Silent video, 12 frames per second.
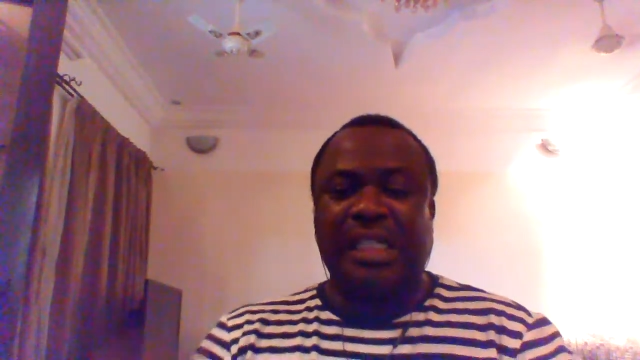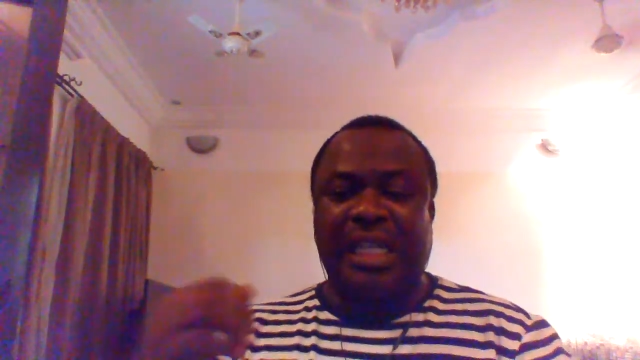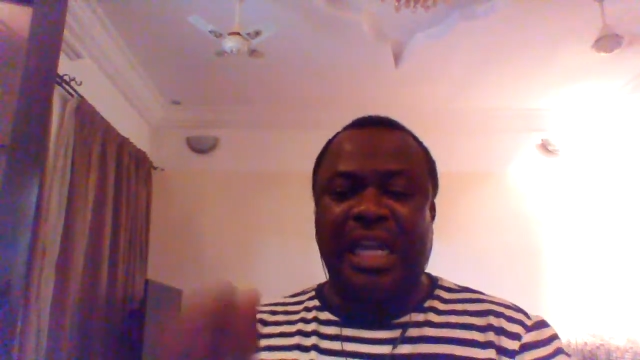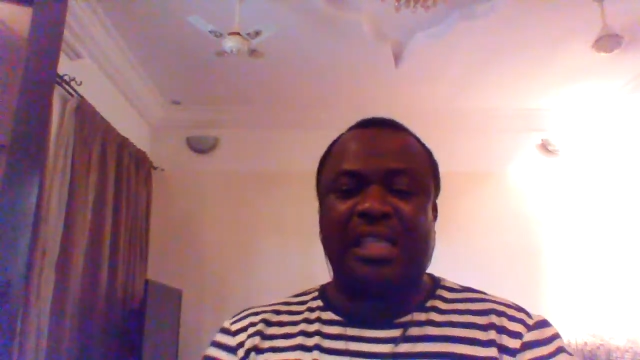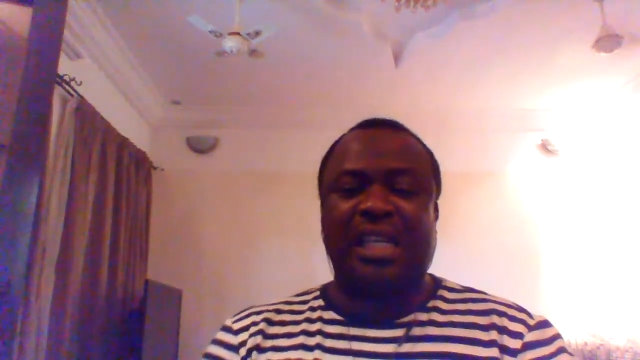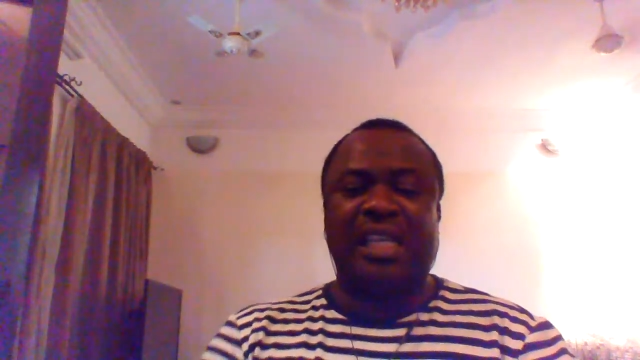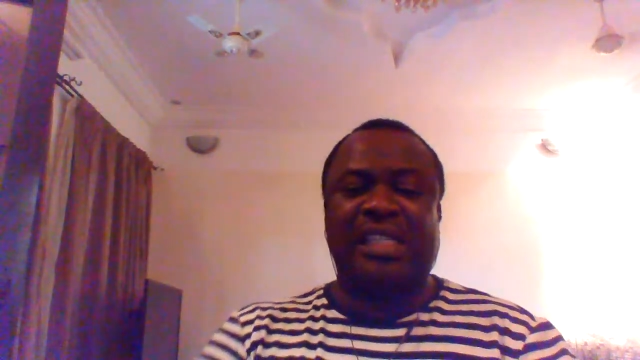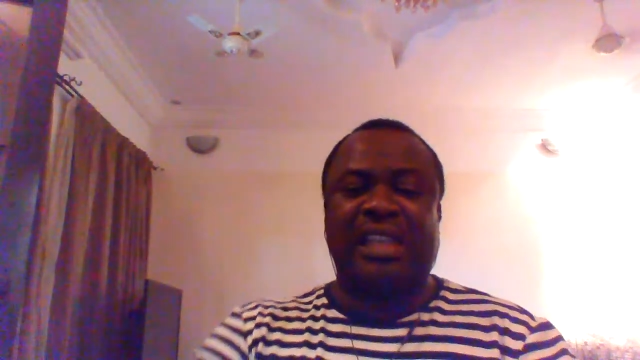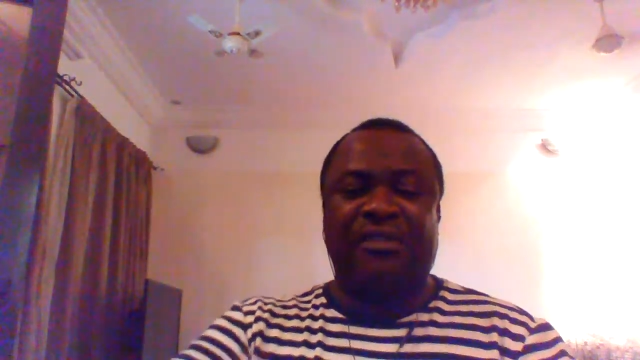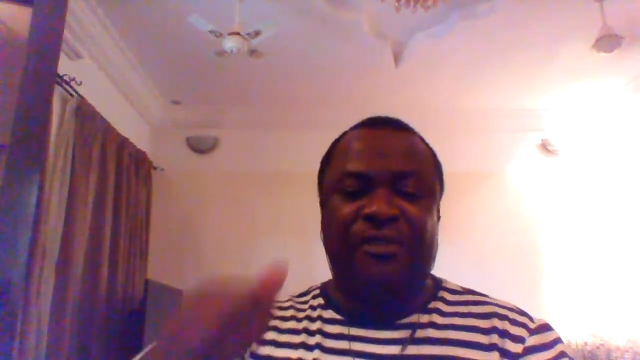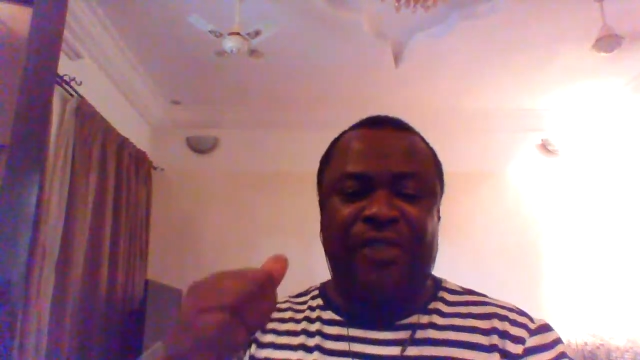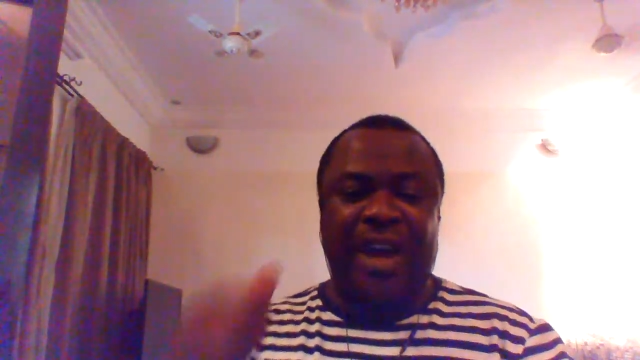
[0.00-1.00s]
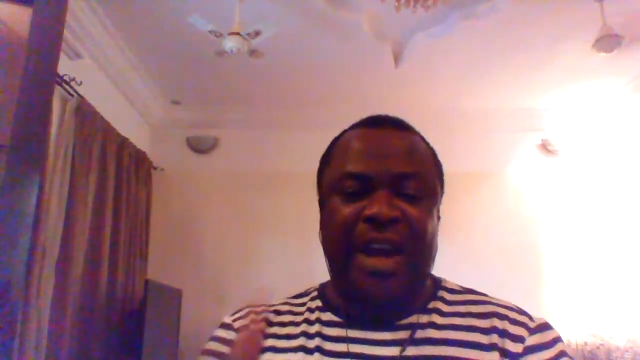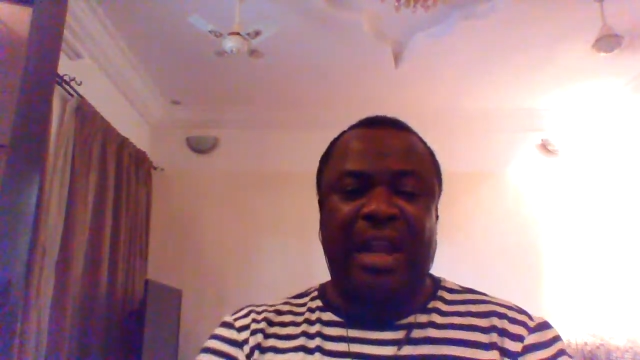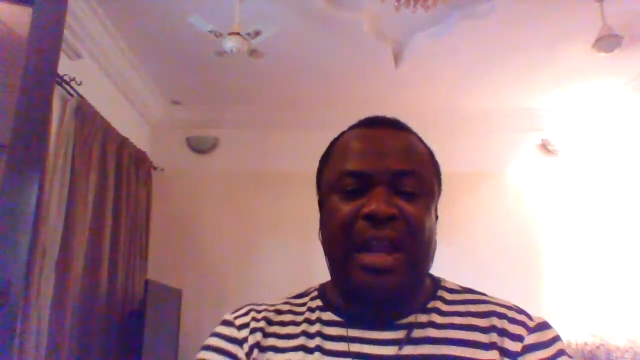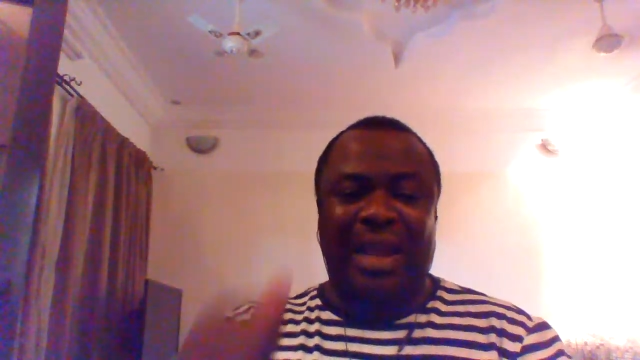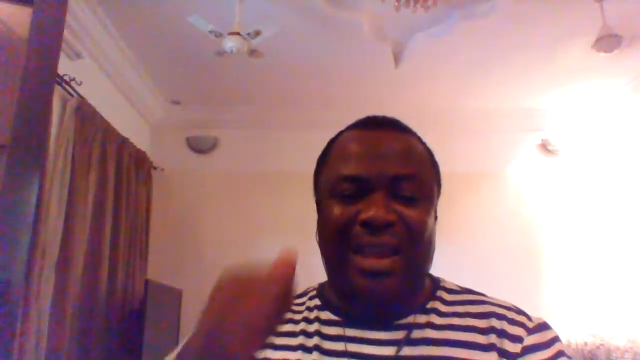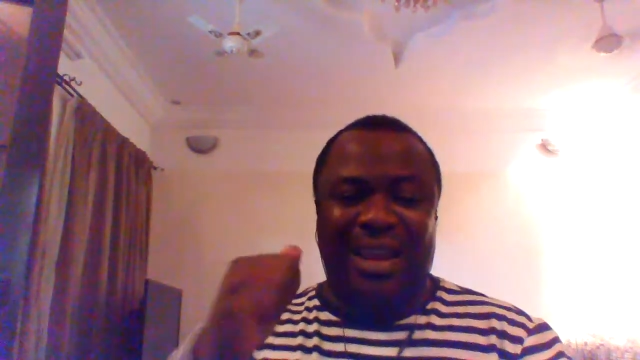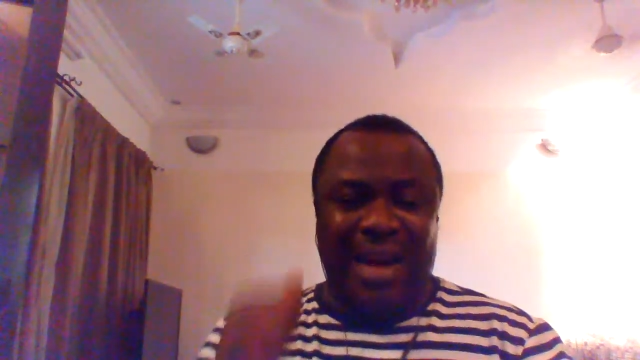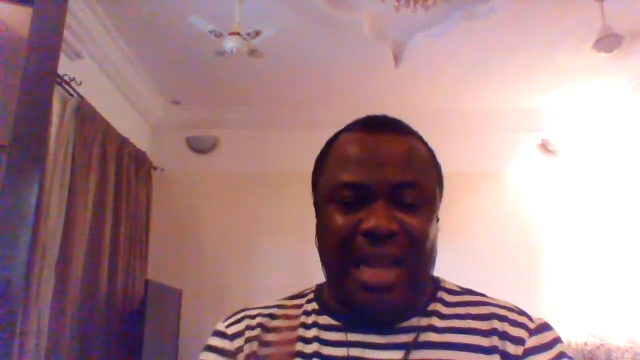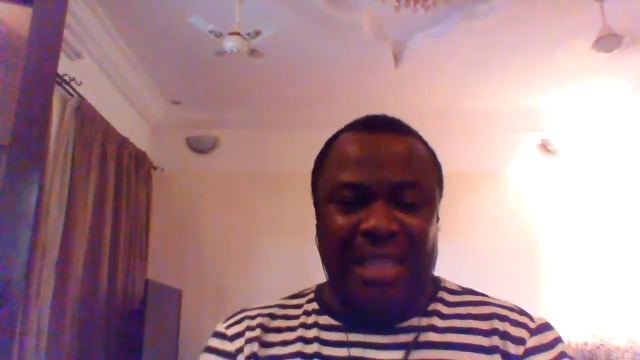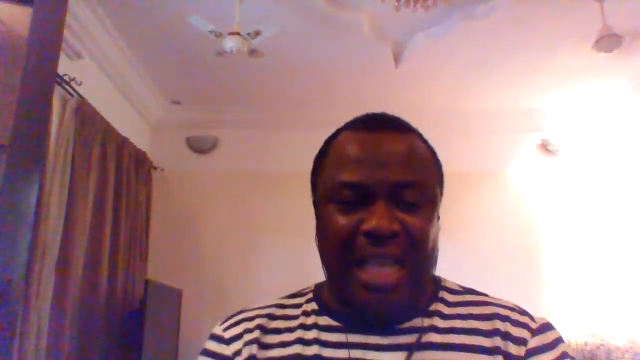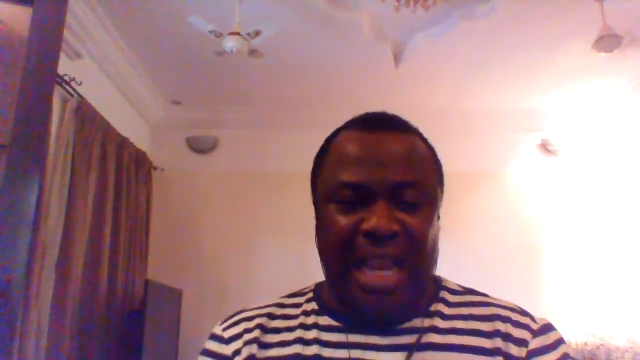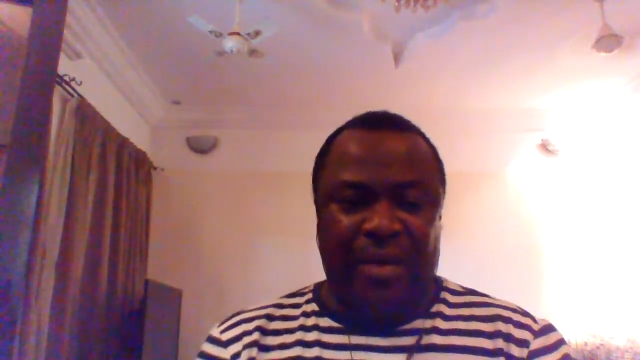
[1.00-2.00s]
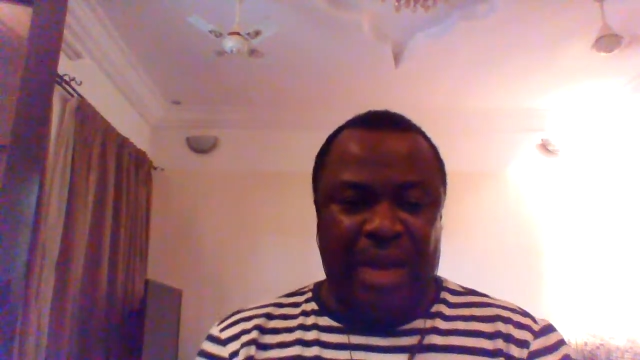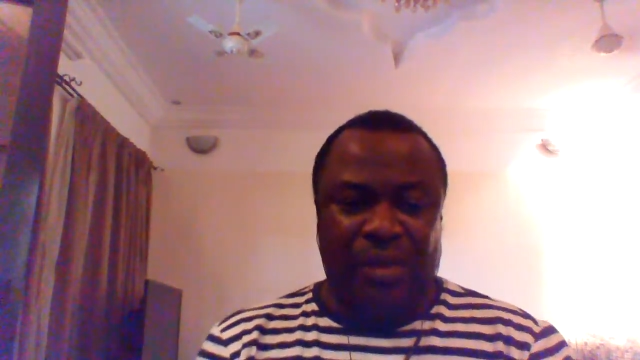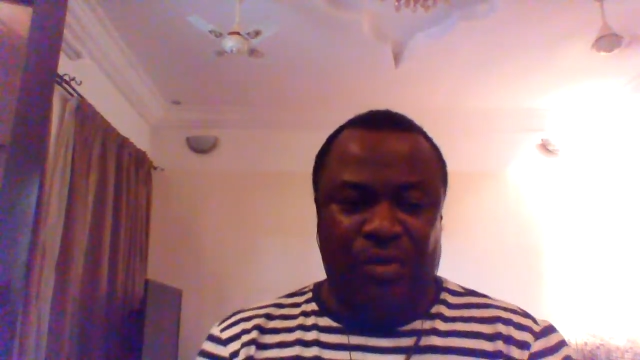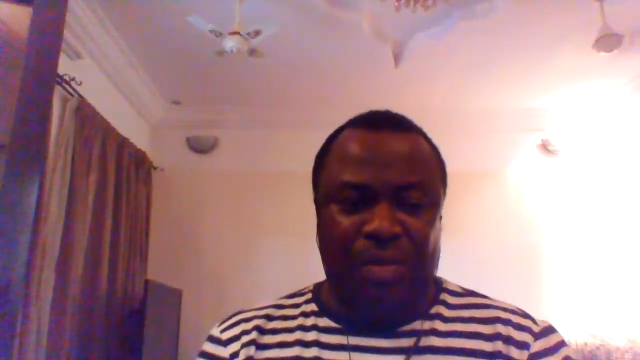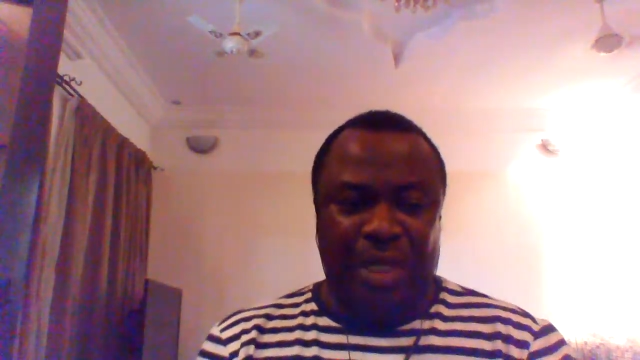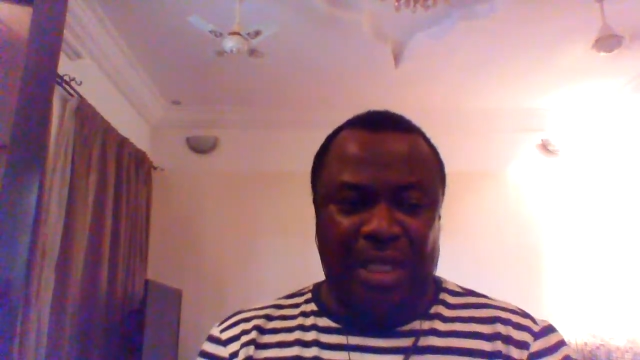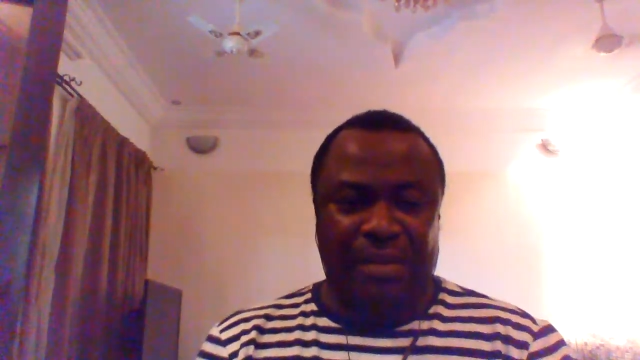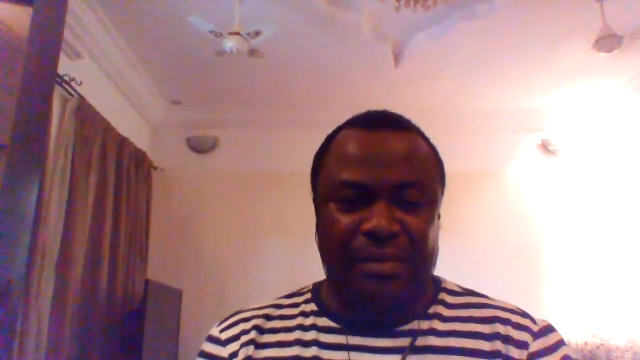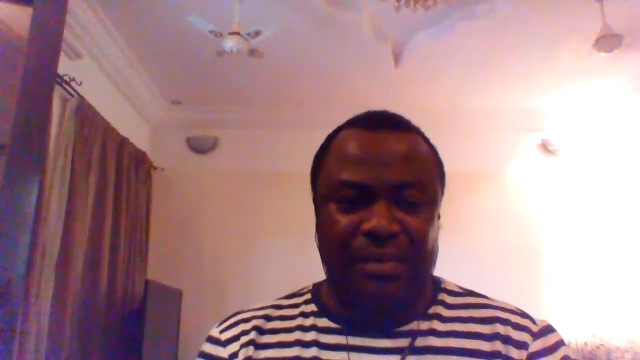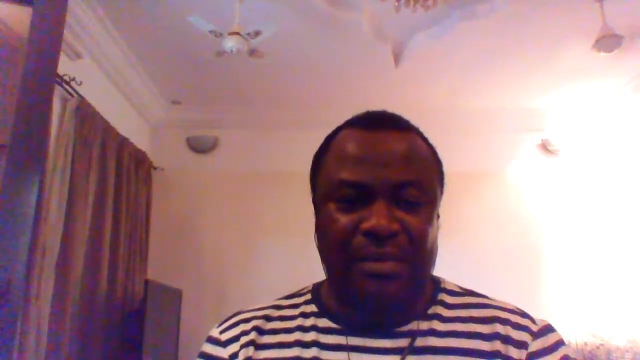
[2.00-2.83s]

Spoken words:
This is a very great area to be